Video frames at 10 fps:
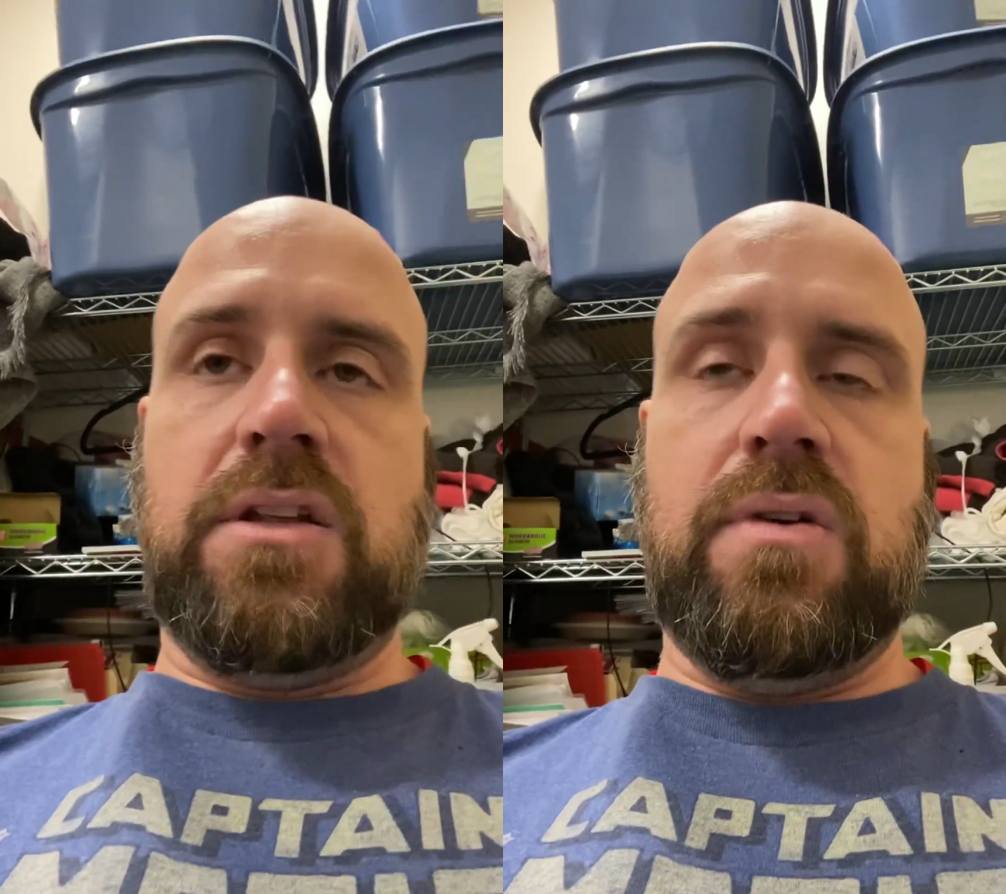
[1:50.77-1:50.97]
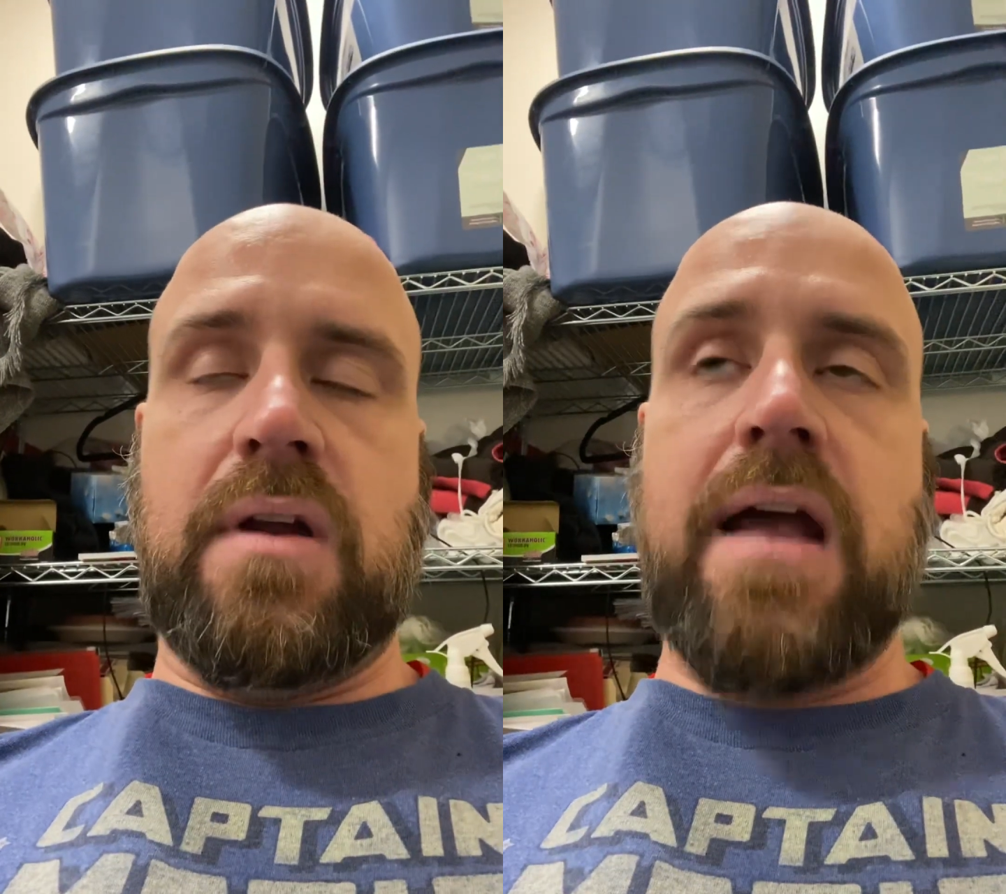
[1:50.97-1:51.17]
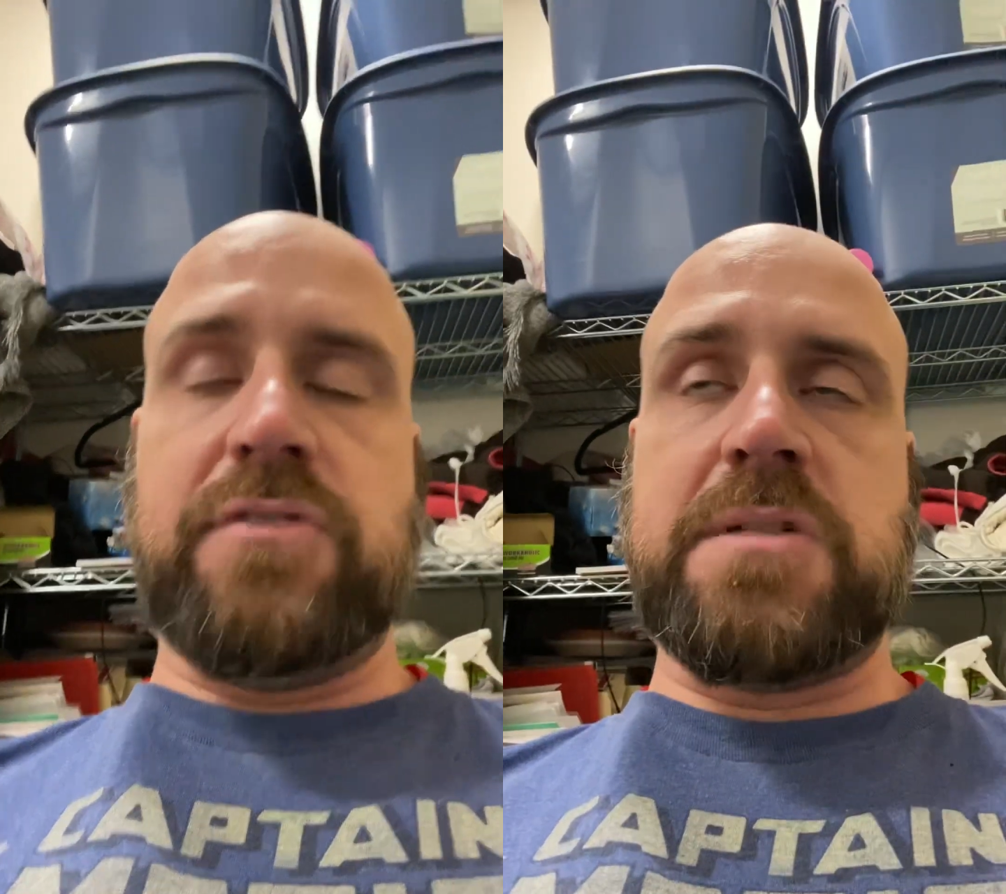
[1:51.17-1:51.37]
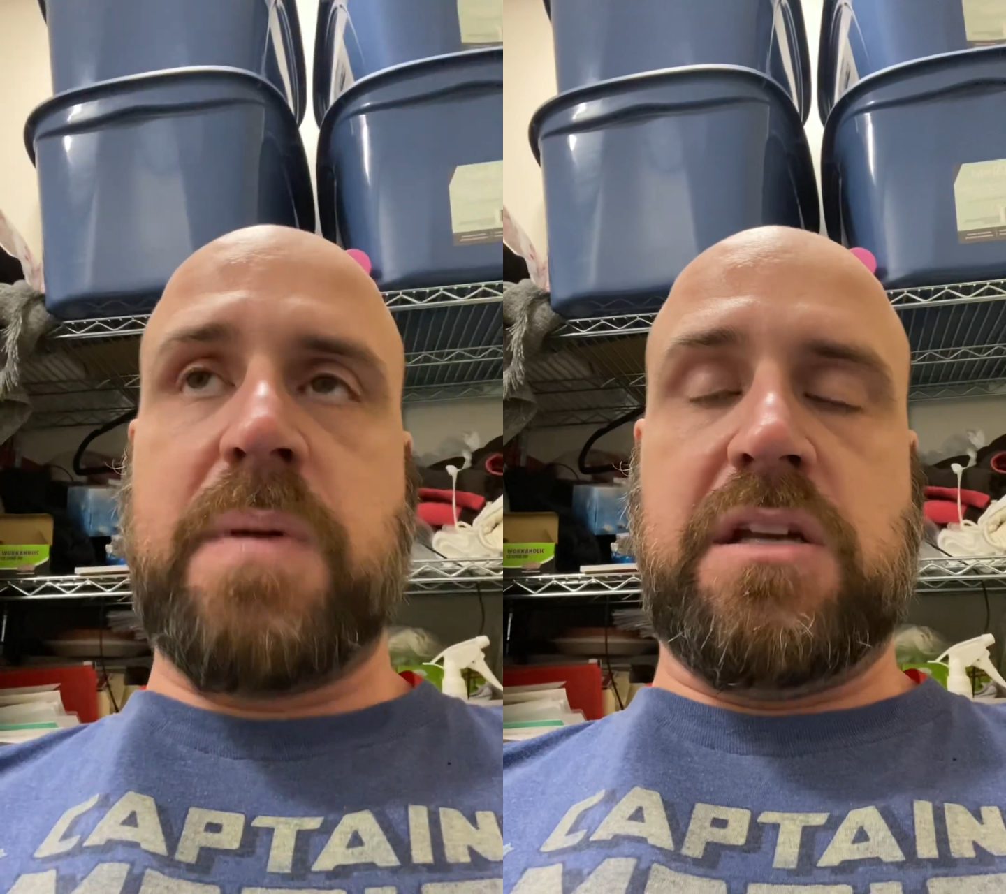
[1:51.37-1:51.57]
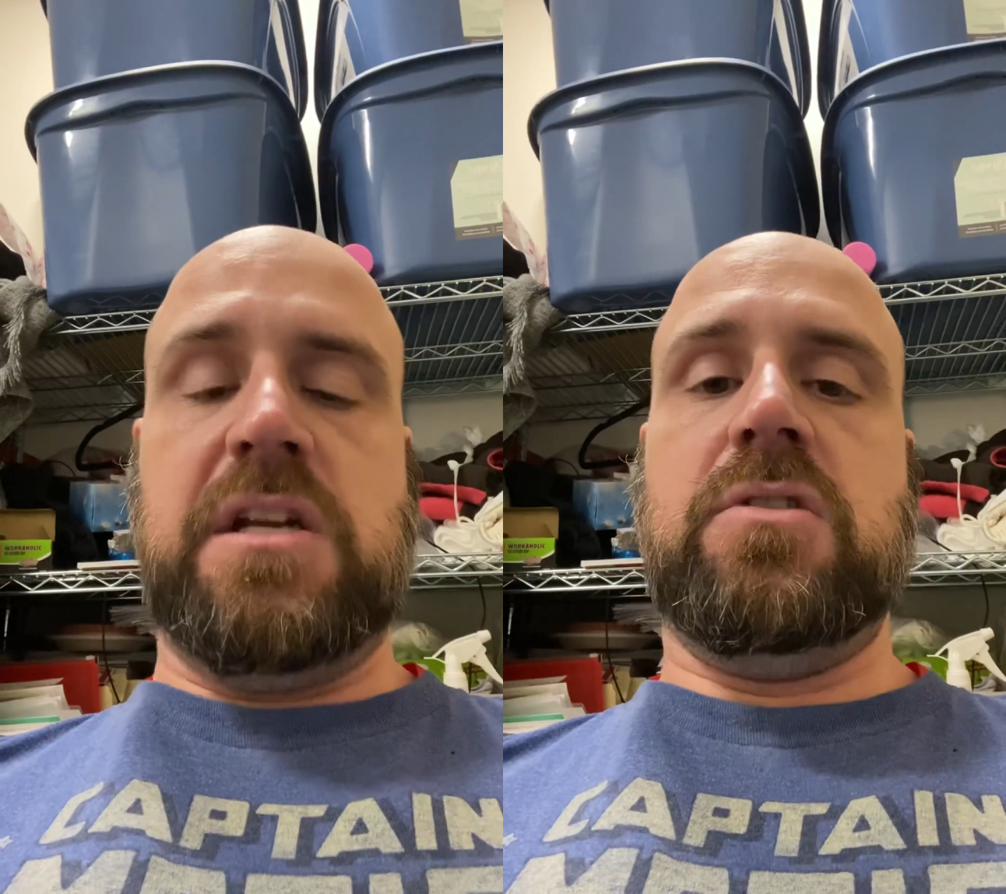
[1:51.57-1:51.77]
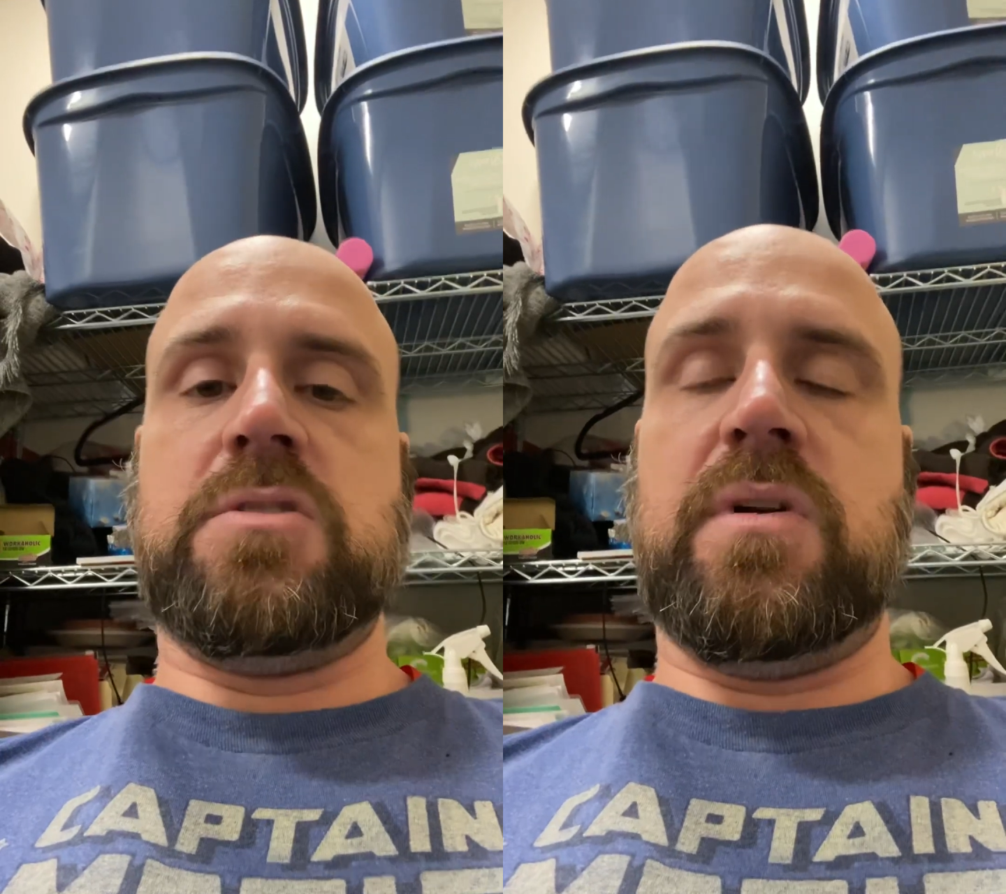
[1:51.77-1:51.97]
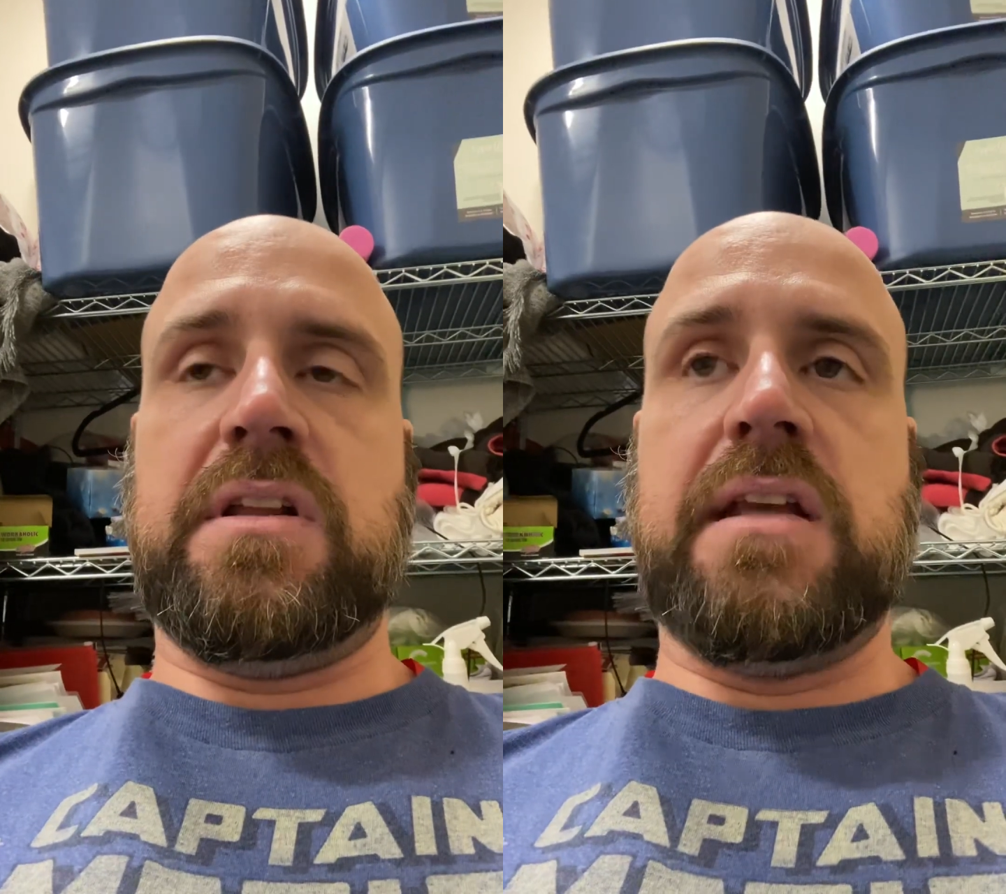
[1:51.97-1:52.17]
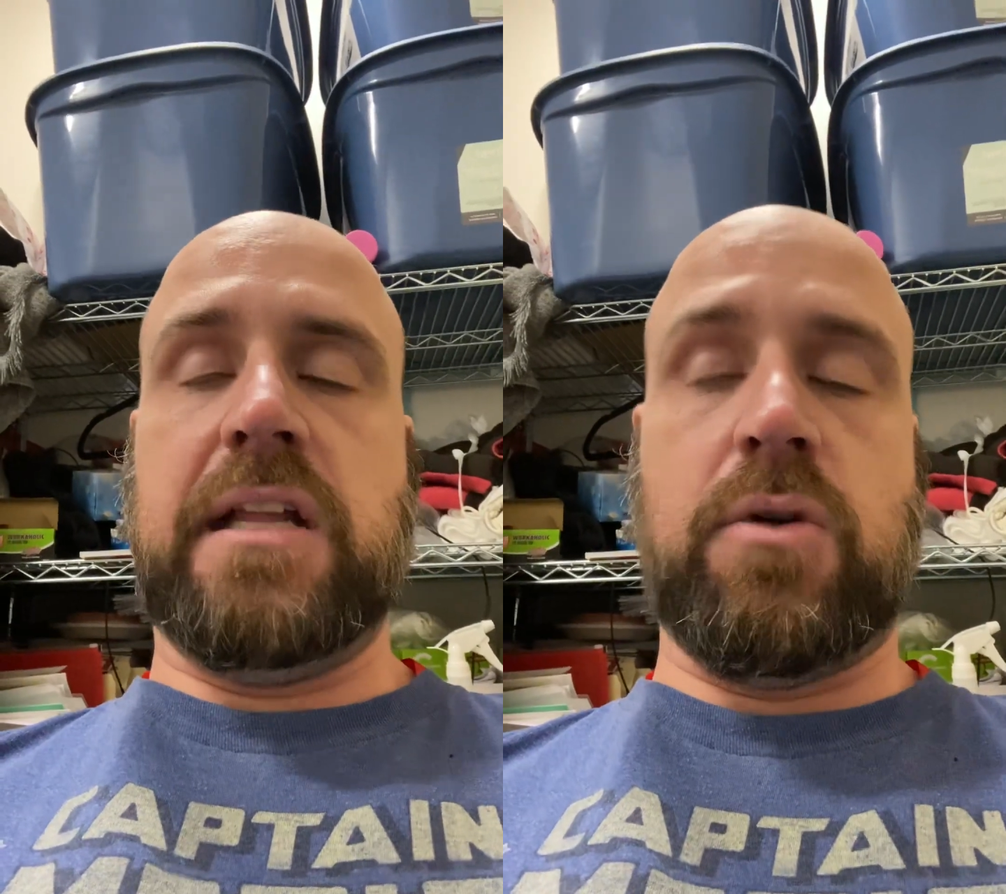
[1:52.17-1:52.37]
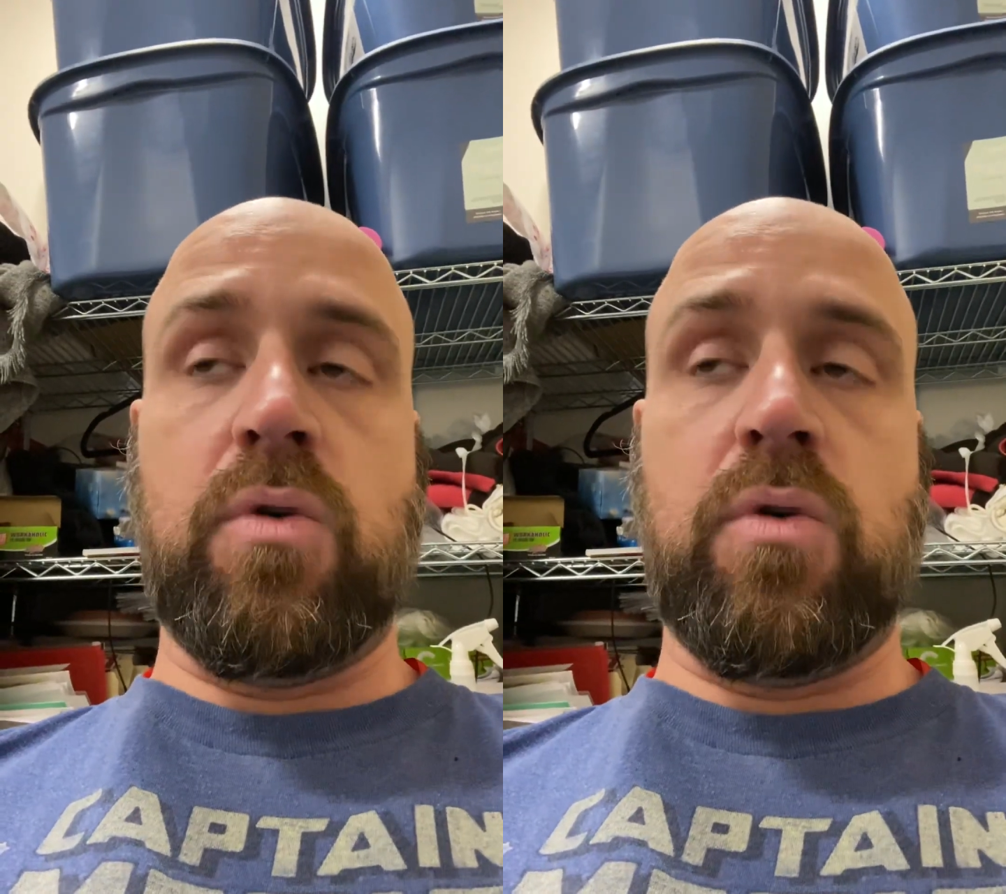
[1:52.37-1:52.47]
You would have to spend years working on it,